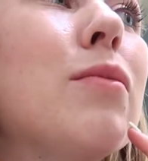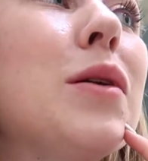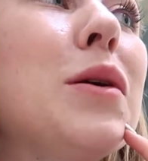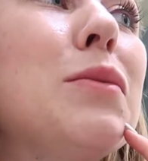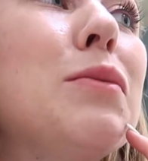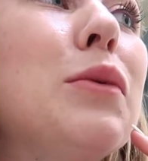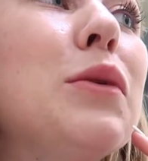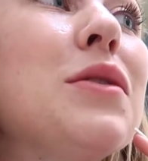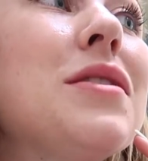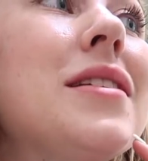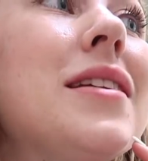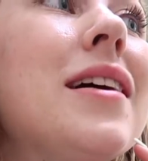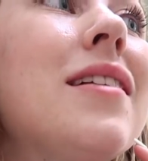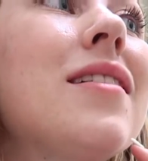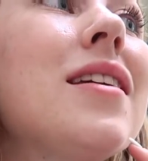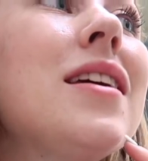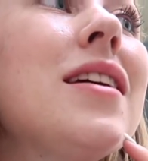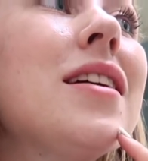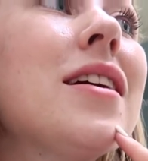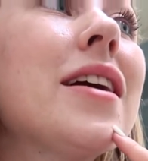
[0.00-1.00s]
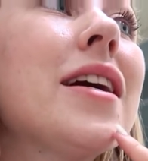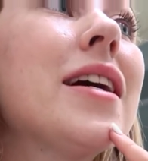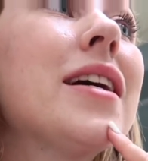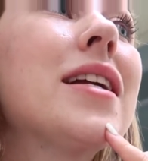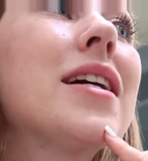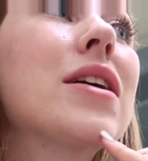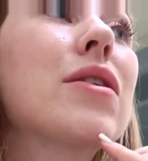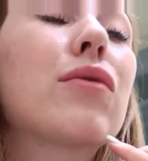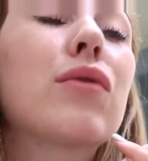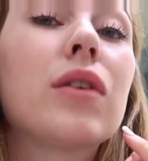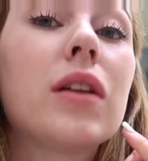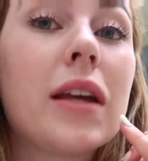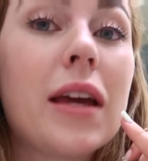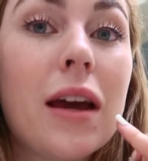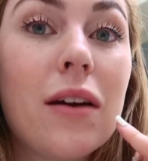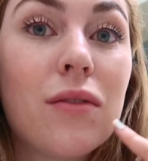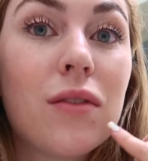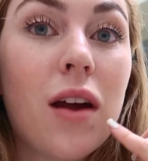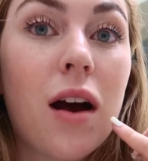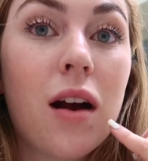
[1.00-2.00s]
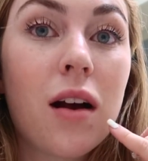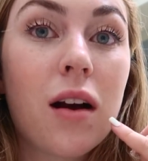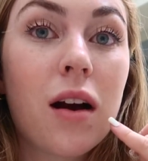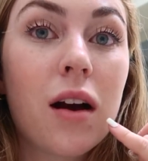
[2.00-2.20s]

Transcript: pimples down here, and I really have not